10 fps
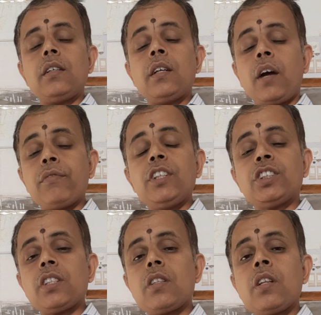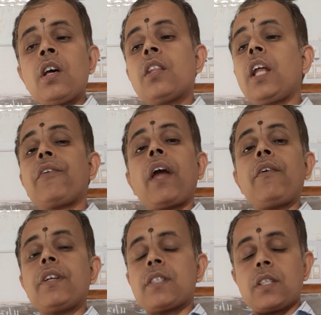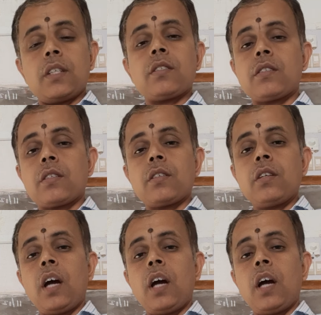definition that we have discussed.